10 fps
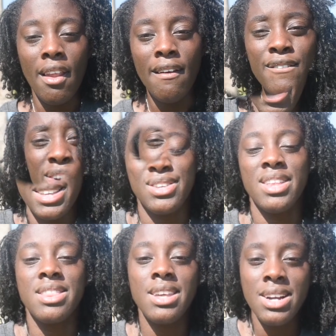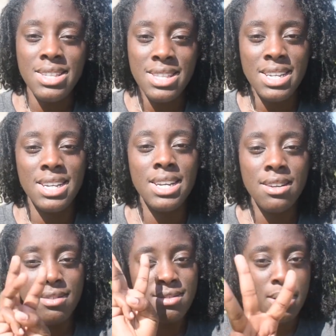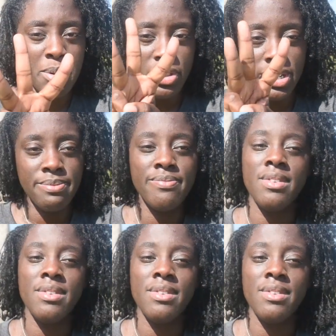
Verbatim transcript: Okay, so the third thing, number three,